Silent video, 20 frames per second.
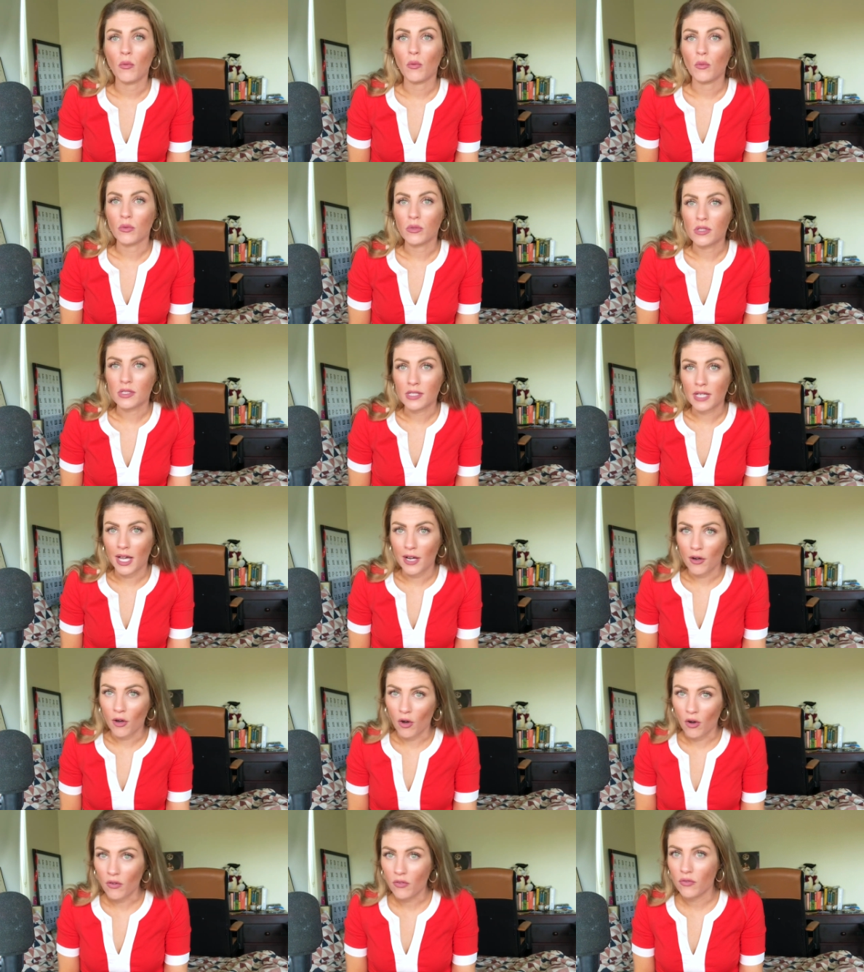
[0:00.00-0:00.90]
we'll start
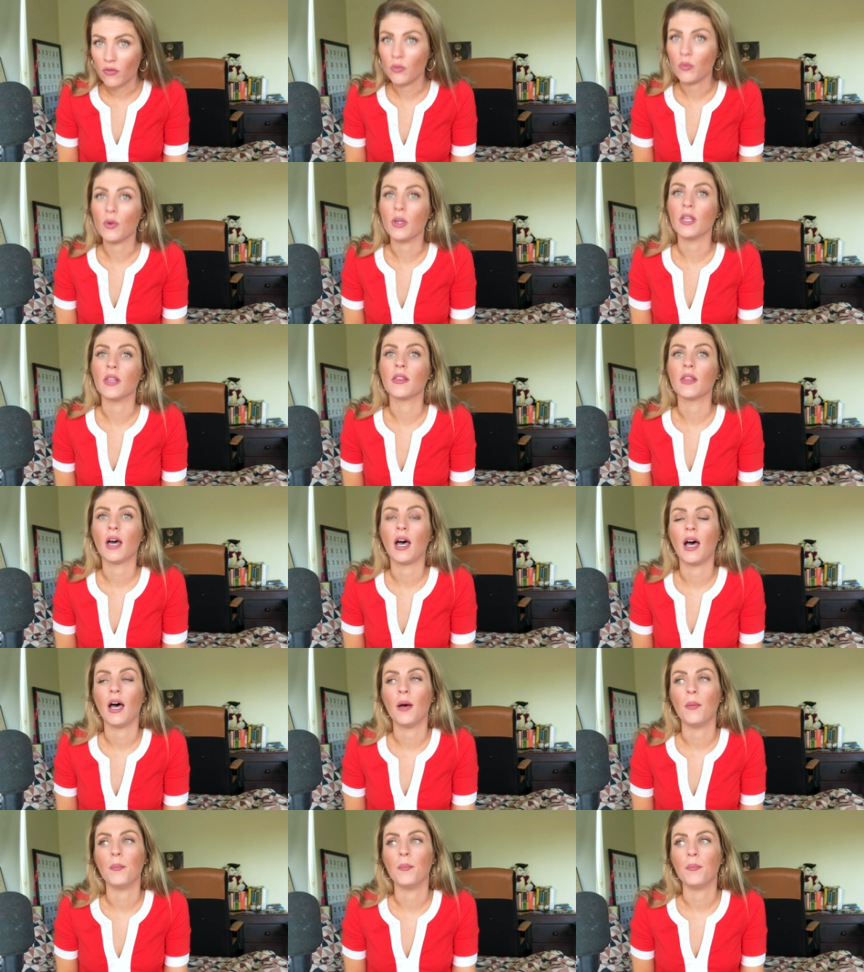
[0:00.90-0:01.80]
off with
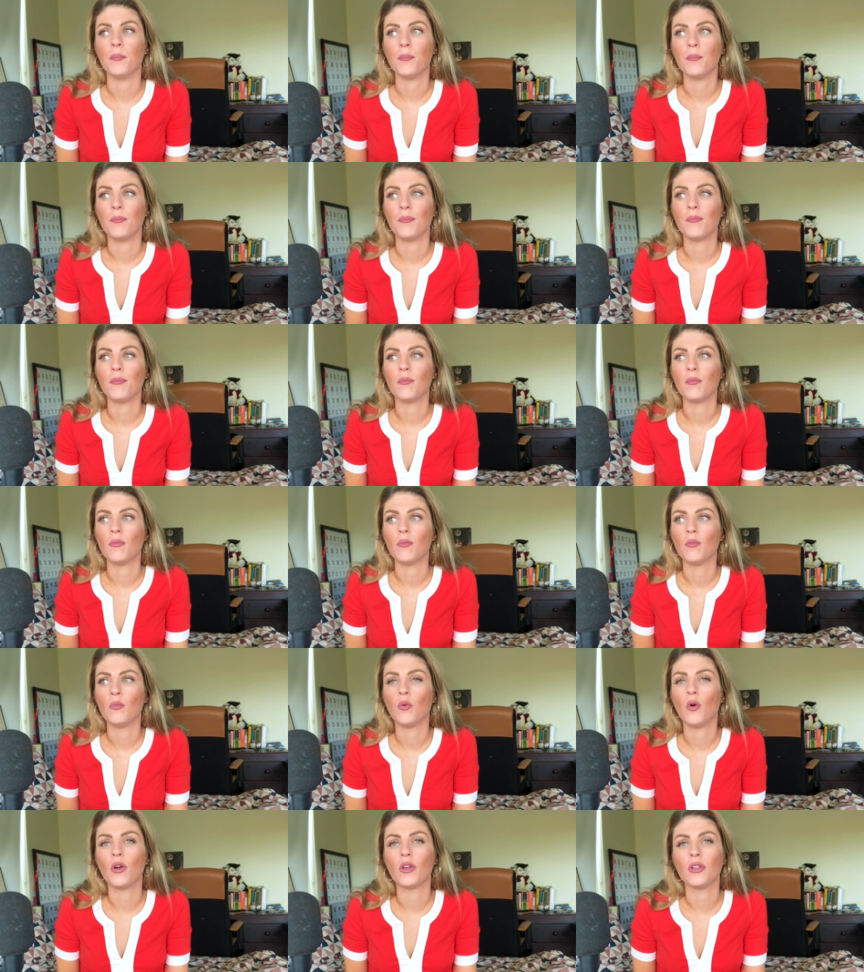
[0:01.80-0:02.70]

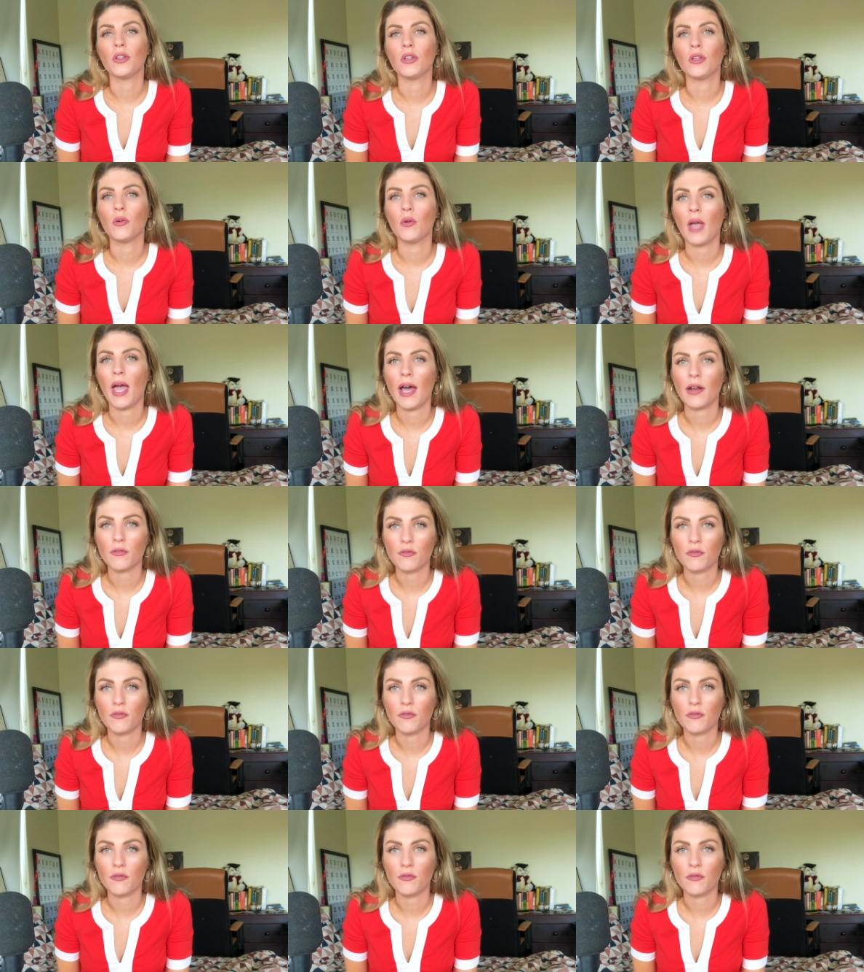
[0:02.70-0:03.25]
how